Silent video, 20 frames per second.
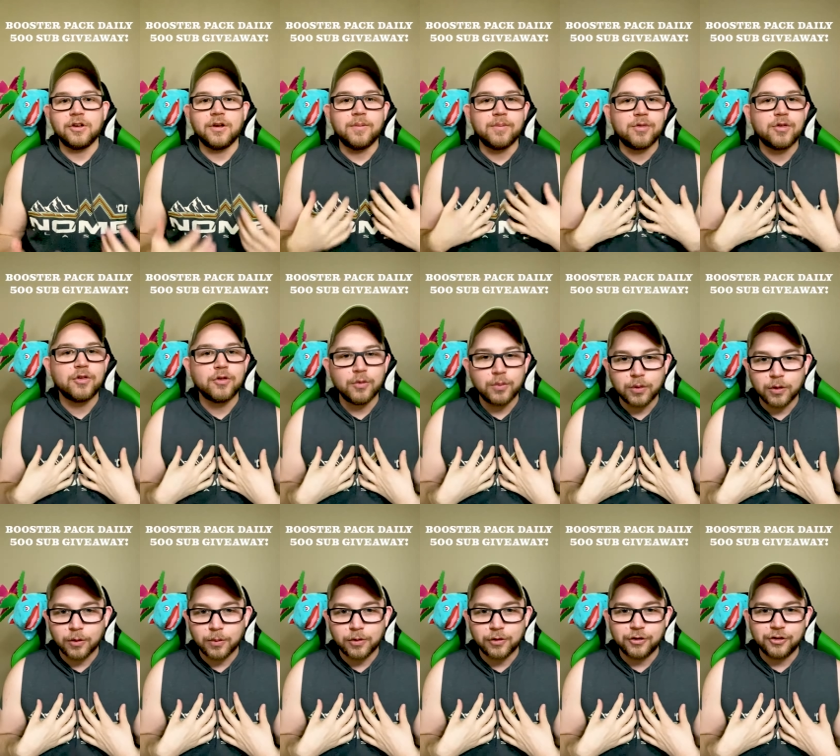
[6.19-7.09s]
I'm super
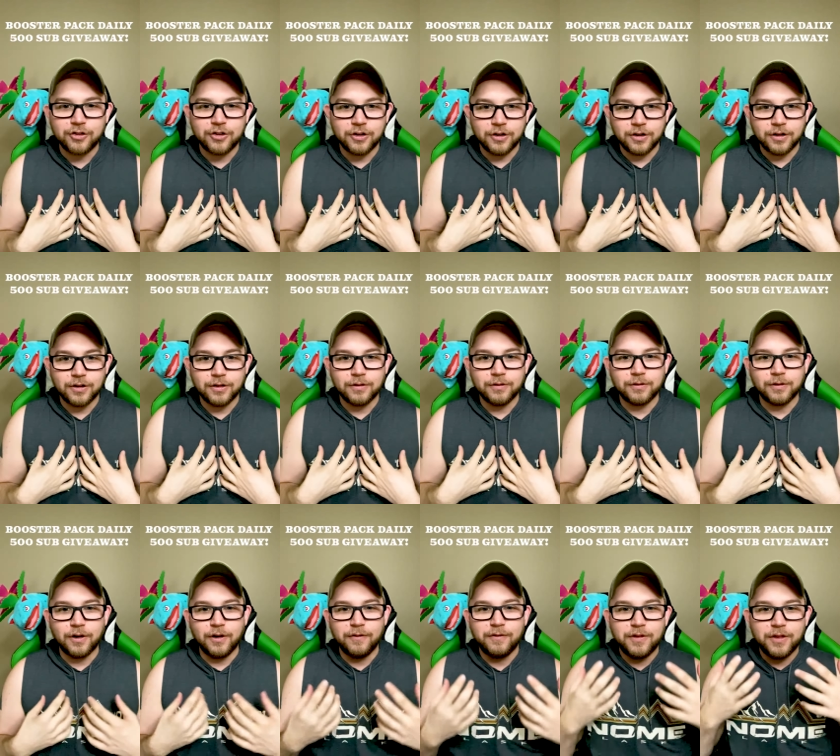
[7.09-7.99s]
appreciative
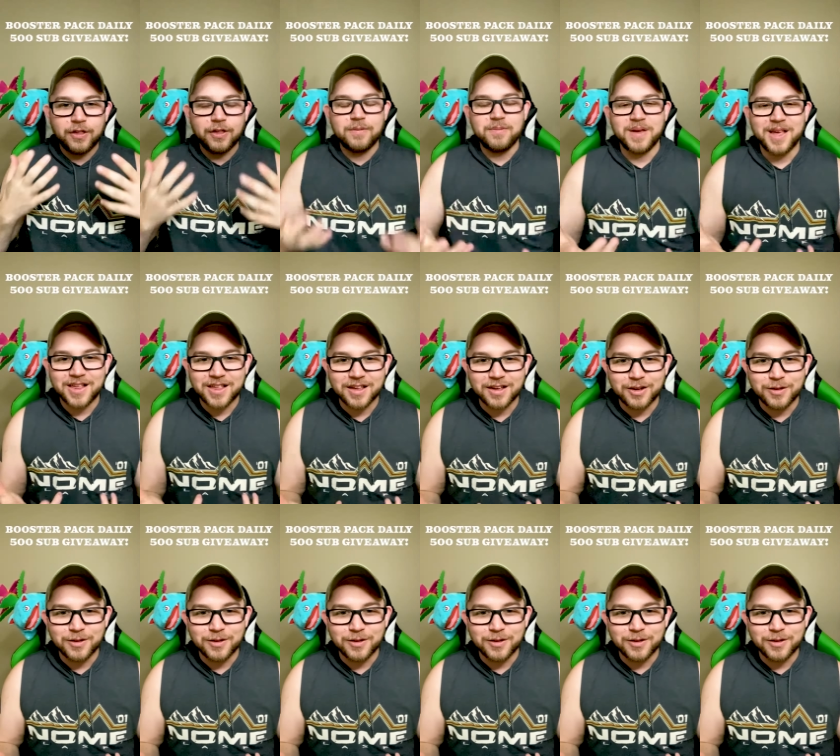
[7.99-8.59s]
of this amazing